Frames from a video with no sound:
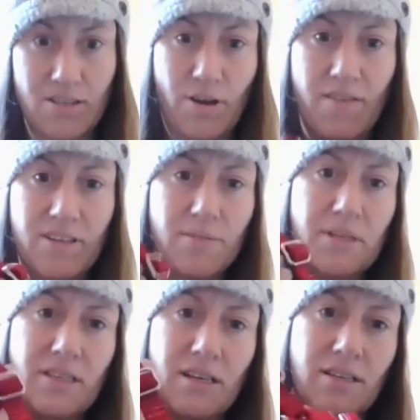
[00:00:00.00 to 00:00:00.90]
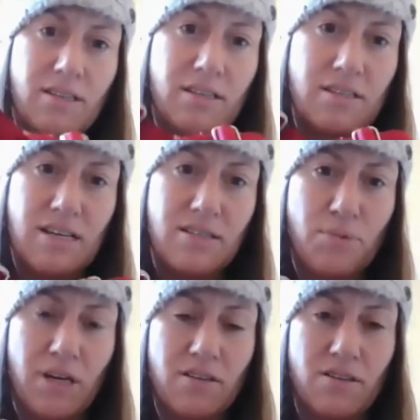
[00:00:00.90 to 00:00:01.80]
So having something like this is nice
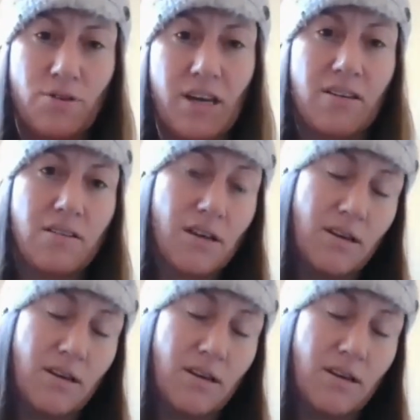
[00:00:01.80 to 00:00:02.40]
because you can